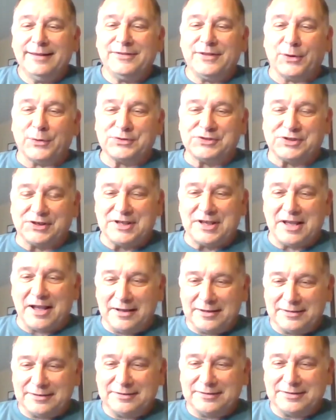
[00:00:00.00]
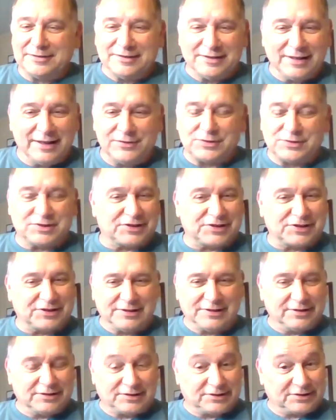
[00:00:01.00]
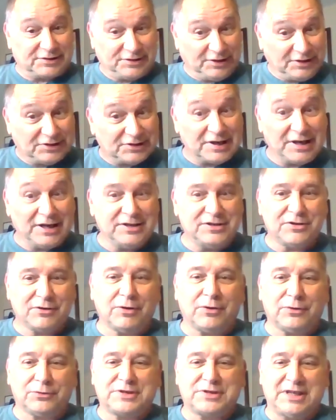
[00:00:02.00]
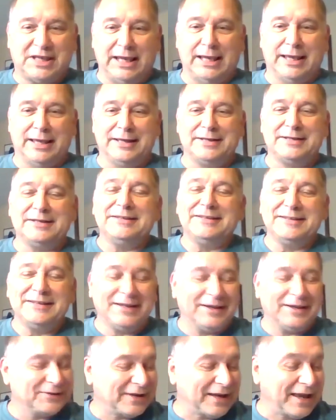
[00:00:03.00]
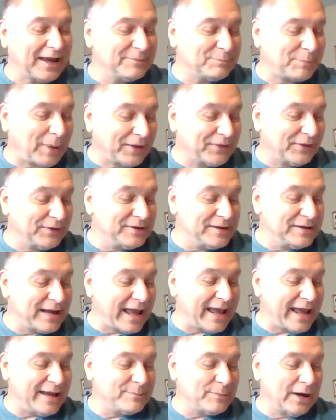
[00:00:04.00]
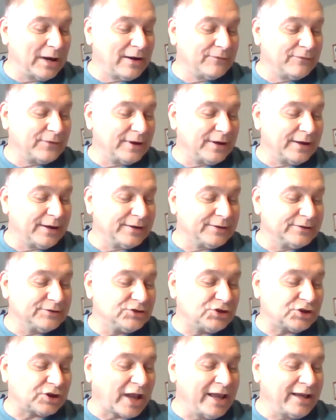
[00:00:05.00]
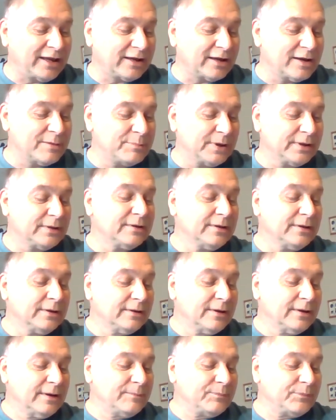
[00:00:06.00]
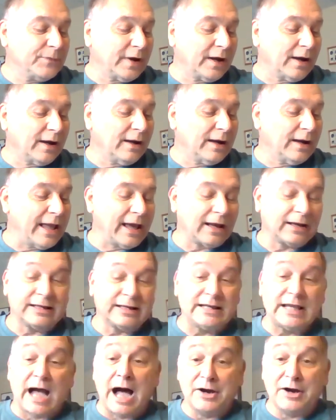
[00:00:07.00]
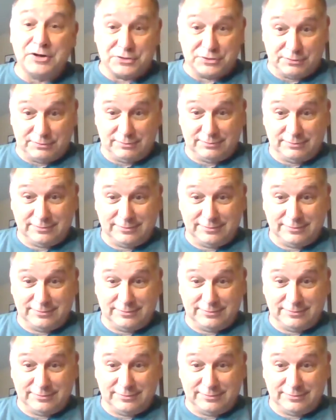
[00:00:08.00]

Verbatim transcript: there was a young there's a 16 year old kid okay by the name of uh, jacob uh, Eliyahu,